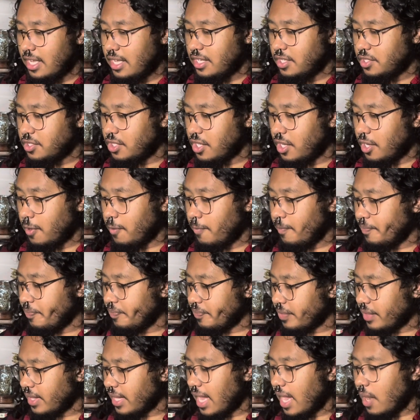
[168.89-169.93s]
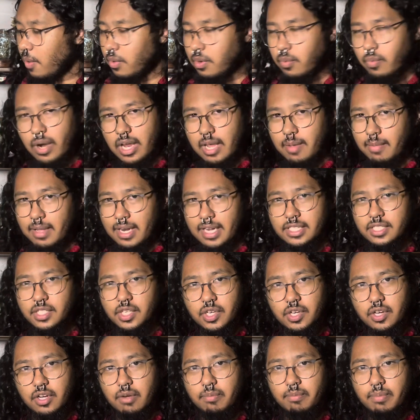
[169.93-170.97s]
So I wouldn't recommend it as a
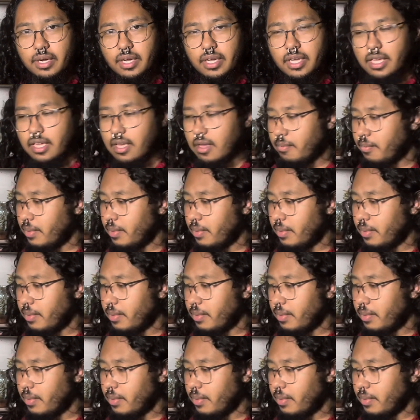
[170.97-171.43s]
cookbook,